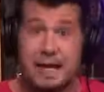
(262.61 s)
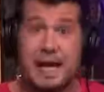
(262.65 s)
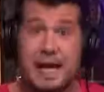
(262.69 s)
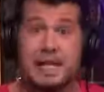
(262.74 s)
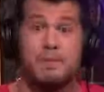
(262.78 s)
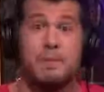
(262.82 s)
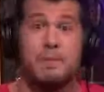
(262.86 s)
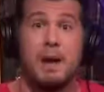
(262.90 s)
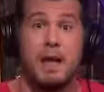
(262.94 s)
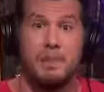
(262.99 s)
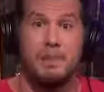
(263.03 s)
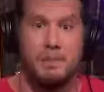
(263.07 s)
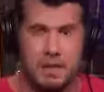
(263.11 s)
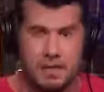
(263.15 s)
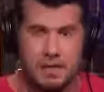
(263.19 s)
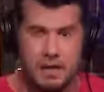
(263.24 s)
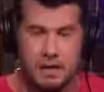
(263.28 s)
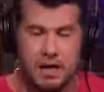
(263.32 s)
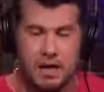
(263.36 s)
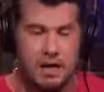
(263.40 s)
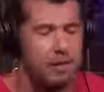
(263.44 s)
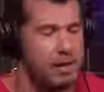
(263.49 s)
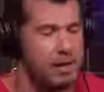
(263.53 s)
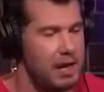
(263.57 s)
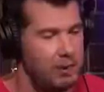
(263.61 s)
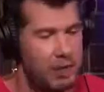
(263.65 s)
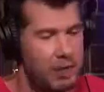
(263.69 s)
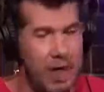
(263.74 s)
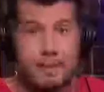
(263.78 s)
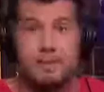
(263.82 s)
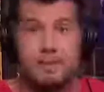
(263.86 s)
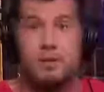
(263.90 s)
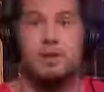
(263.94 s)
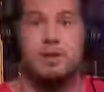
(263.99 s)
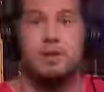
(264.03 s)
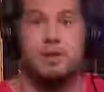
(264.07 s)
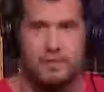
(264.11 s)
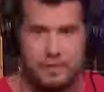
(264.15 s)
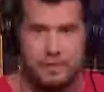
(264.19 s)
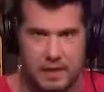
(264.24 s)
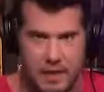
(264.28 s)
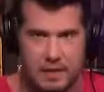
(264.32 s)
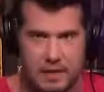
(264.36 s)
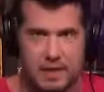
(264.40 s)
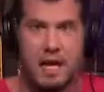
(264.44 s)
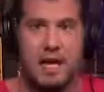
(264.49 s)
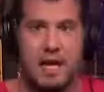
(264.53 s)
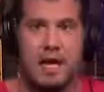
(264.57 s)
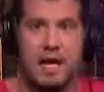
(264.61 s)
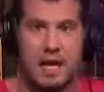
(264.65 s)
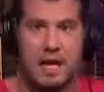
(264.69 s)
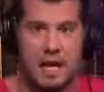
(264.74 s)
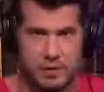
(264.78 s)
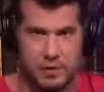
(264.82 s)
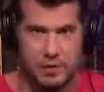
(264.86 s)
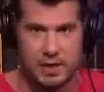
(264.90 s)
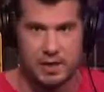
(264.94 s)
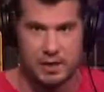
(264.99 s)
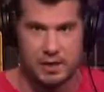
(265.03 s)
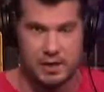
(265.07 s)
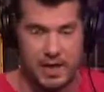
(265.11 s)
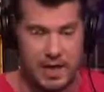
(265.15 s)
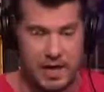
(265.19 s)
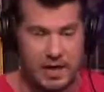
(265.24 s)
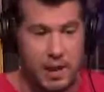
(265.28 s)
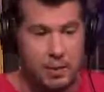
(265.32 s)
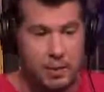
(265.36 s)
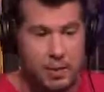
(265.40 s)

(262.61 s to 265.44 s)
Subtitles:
That's my opinion there, but I will absolutely defend his right to say it.